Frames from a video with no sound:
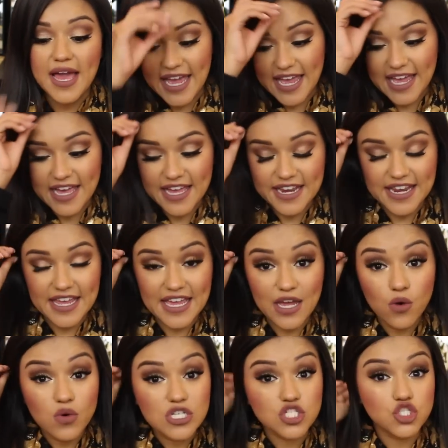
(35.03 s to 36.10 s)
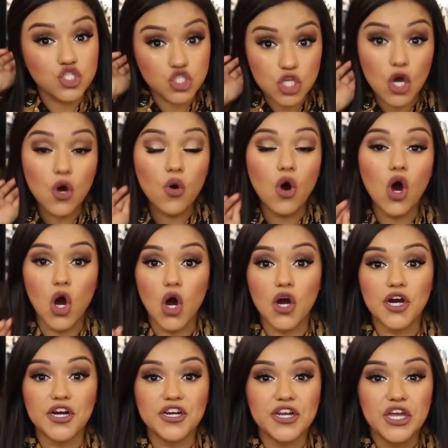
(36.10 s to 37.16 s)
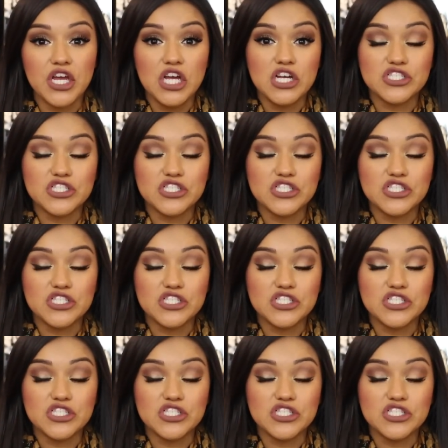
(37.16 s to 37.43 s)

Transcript: and it was so hard